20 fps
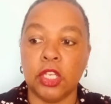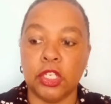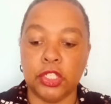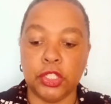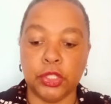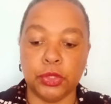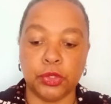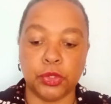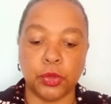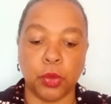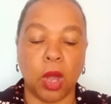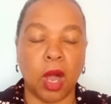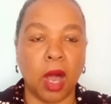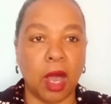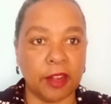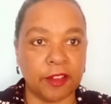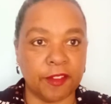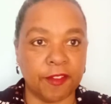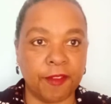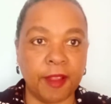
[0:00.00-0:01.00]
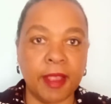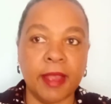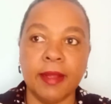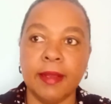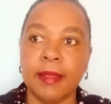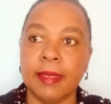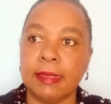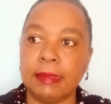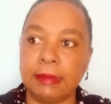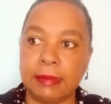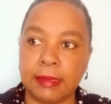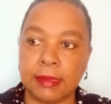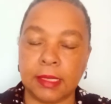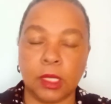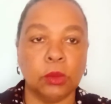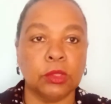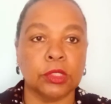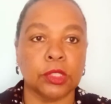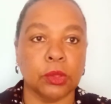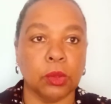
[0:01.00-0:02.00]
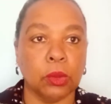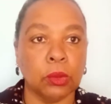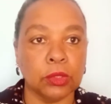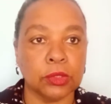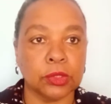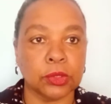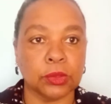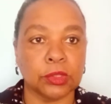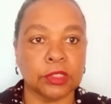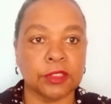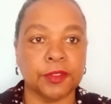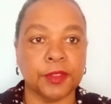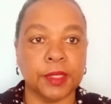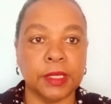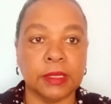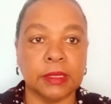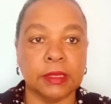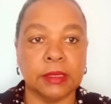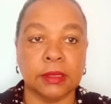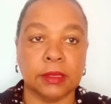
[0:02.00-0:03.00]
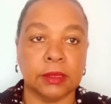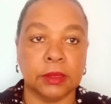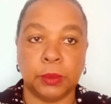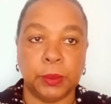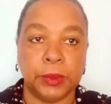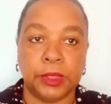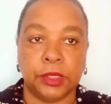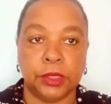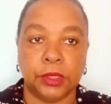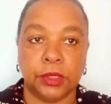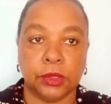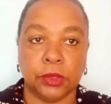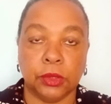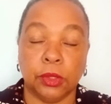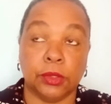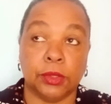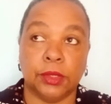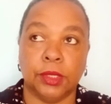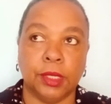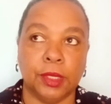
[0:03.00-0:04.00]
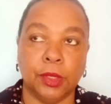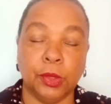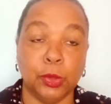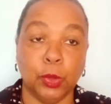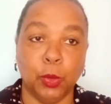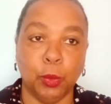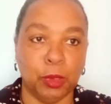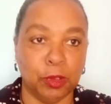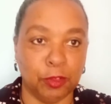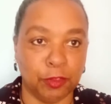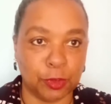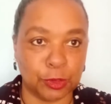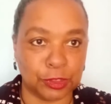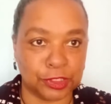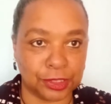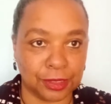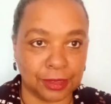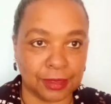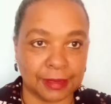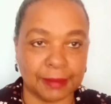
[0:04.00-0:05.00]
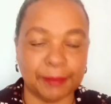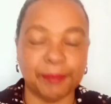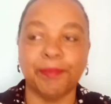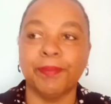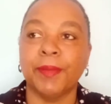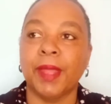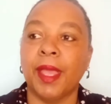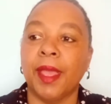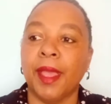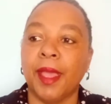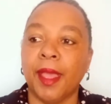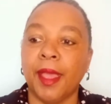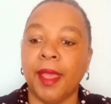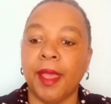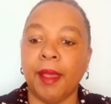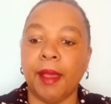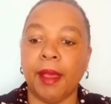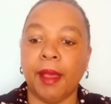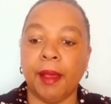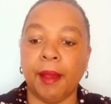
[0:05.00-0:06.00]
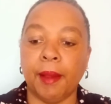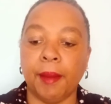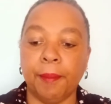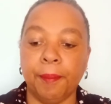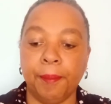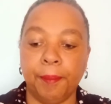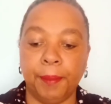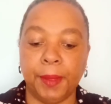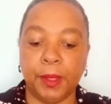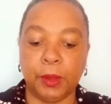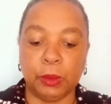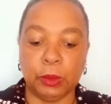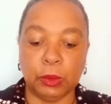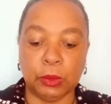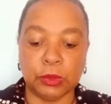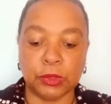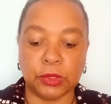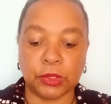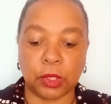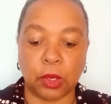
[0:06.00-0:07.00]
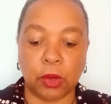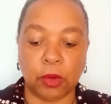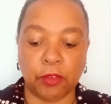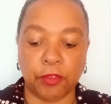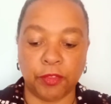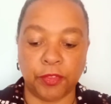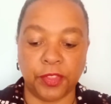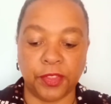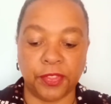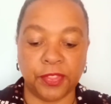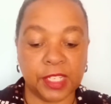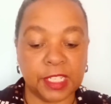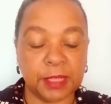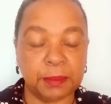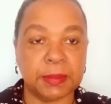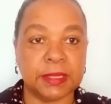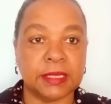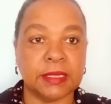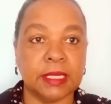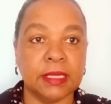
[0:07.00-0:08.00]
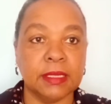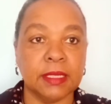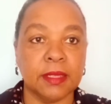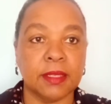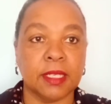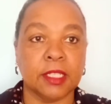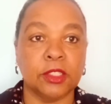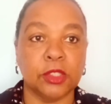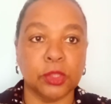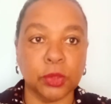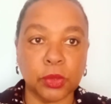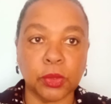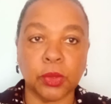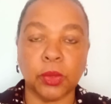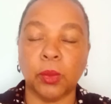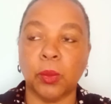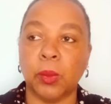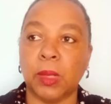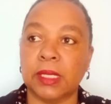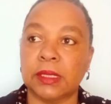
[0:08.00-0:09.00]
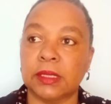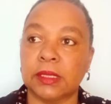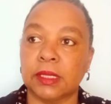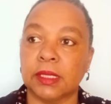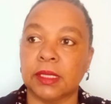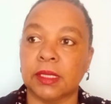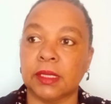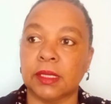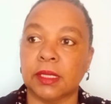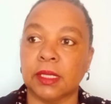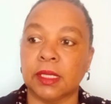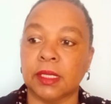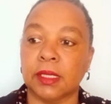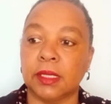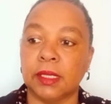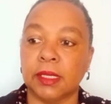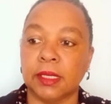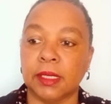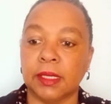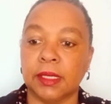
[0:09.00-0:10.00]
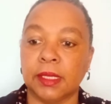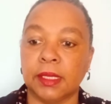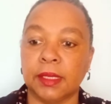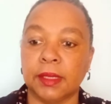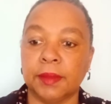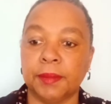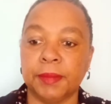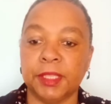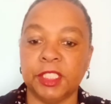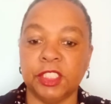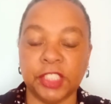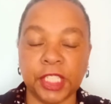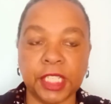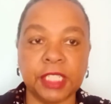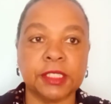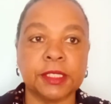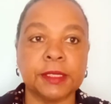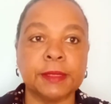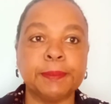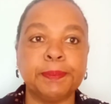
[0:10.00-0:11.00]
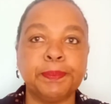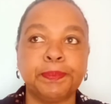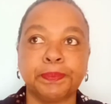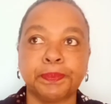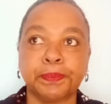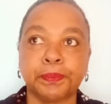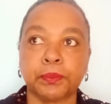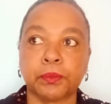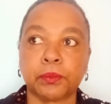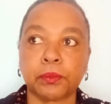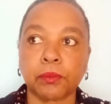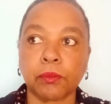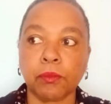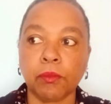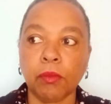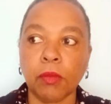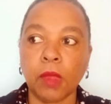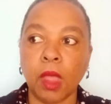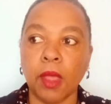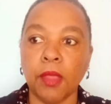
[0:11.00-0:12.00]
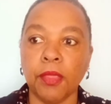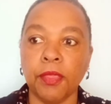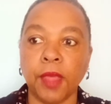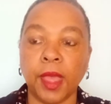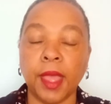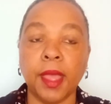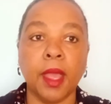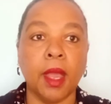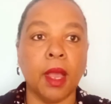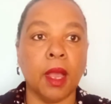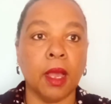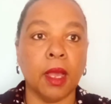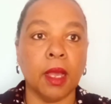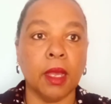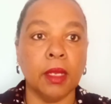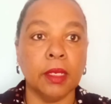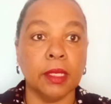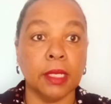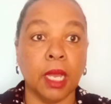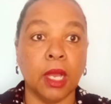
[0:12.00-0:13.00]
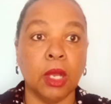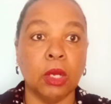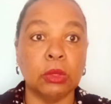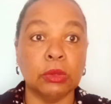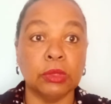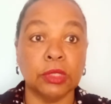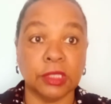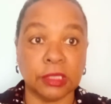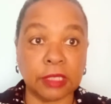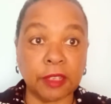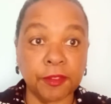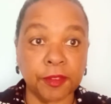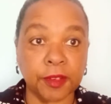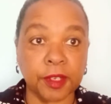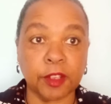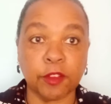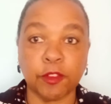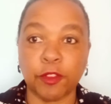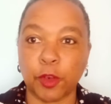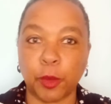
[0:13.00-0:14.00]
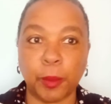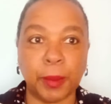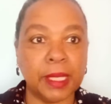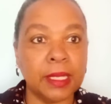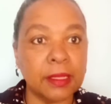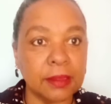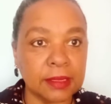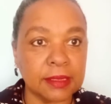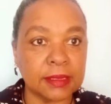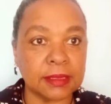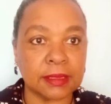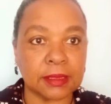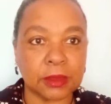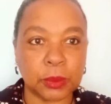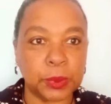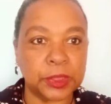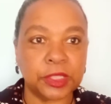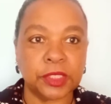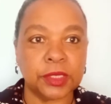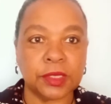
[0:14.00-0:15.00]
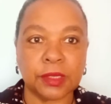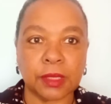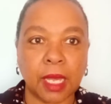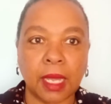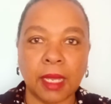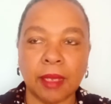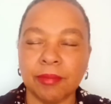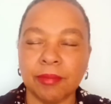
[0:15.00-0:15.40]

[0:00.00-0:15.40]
due to heart failure, strokes, and all sorts of illnesses, which is not normal for children. Because of the 30% that took the injection, they are now suffering from illnesses which